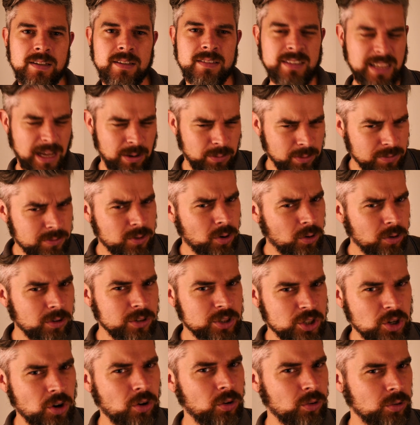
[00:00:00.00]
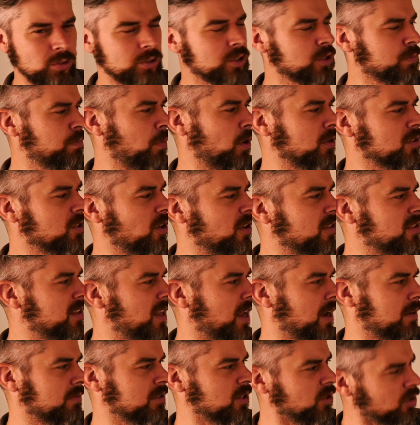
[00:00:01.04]
Now, of course, you're all spot on
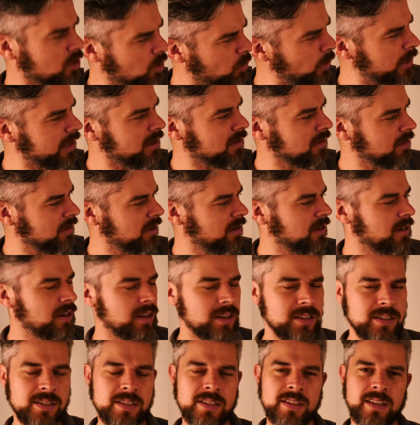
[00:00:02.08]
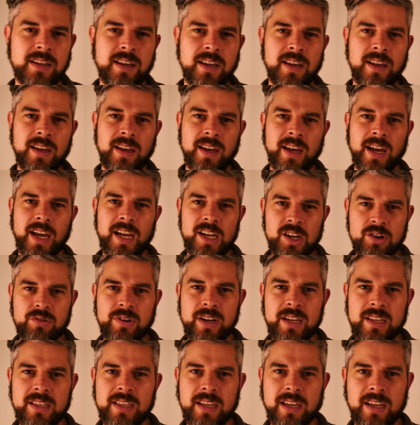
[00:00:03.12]
now. You're quick learners. A
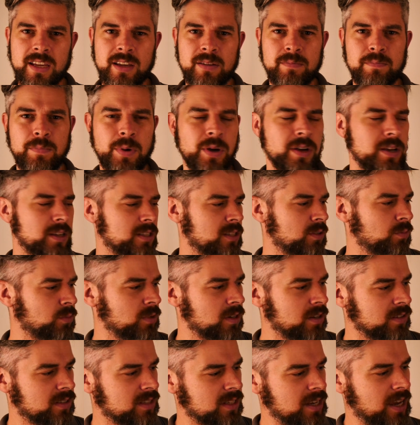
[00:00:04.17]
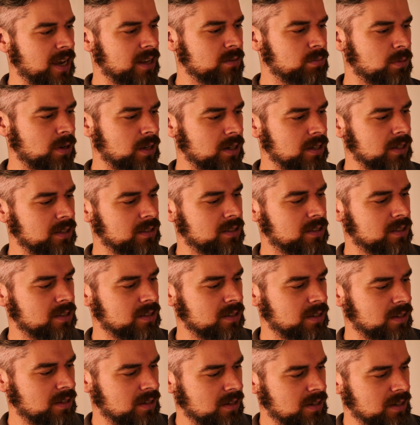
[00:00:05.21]
Greek thinking person would have said, well,
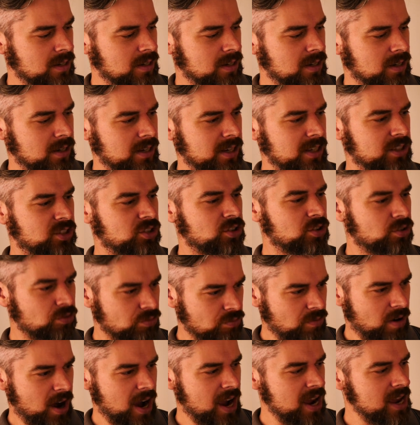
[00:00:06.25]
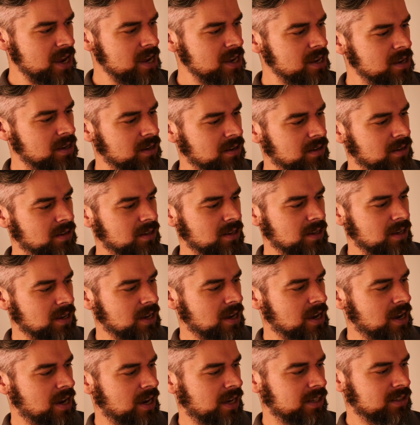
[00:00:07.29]
it's, it's grey,
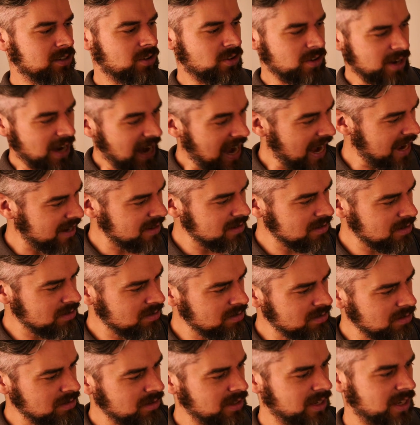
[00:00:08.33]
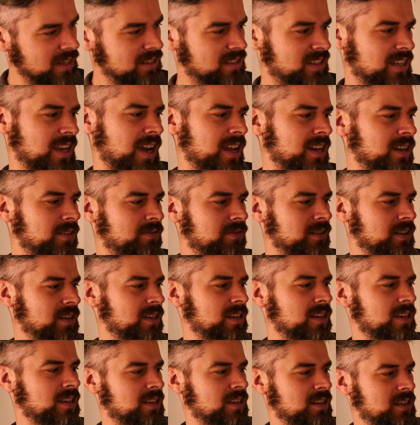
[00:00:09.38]
it's got a handle, it's kind of
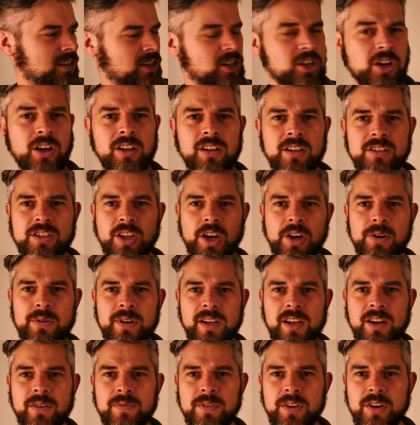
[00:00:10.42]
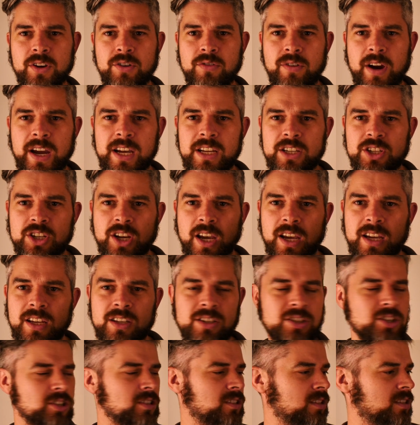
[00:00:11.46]
the colour toning of the grey
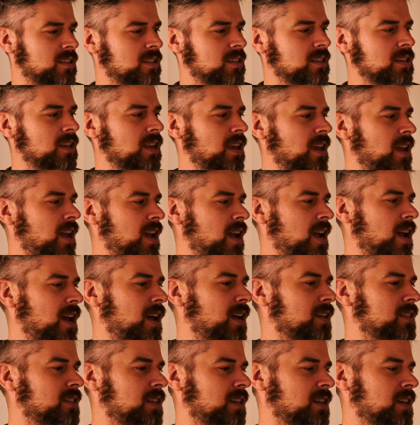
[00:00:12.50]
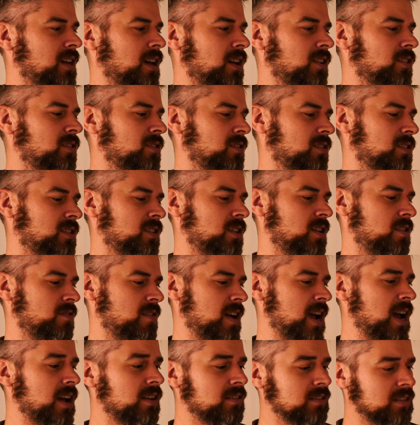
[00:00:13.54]
changes as it goes
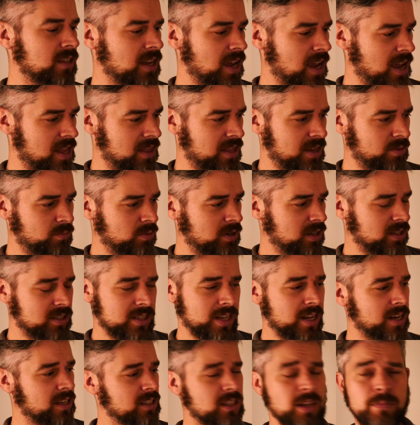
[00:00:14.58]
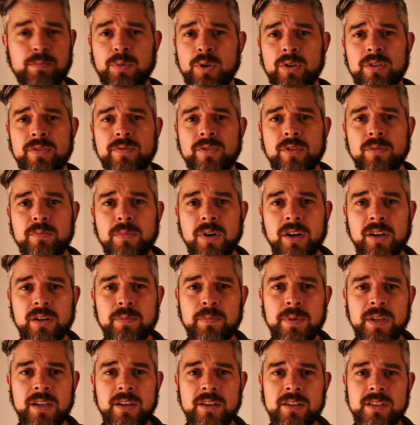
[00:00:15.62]
around, and they would have said it's a beautiful
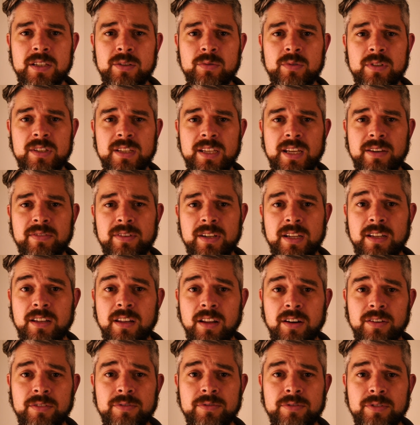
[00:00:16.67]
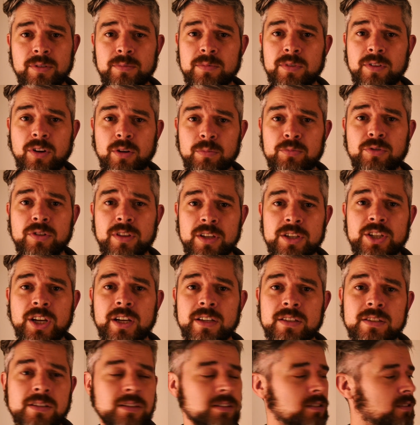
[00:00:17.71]
mug because it was given in love from your brother
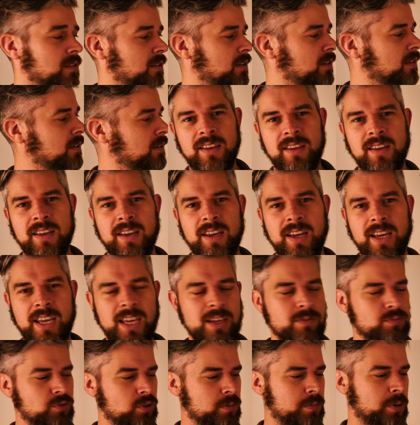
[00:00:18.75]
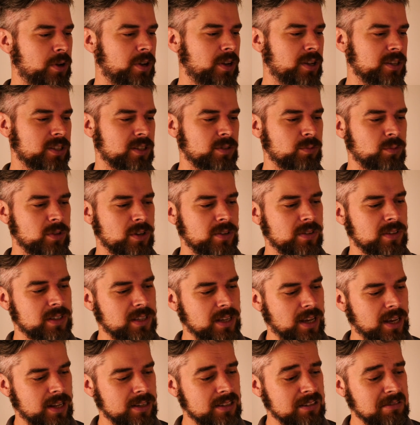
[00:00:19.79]
Jason. A Hebrew person would have
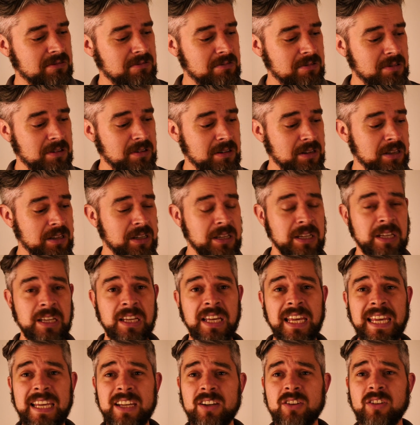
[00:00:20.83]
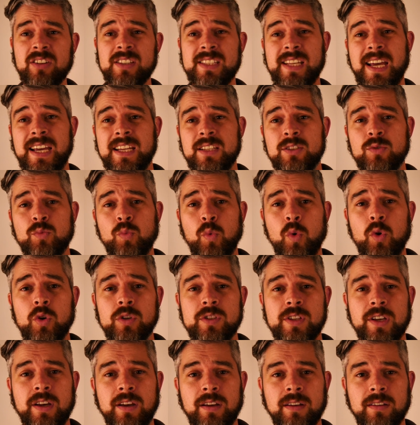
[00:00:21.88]
said, it contains
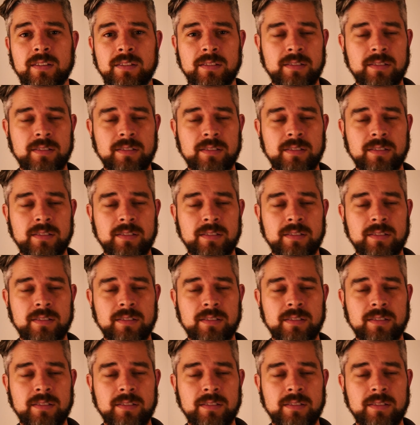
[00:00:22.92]
water.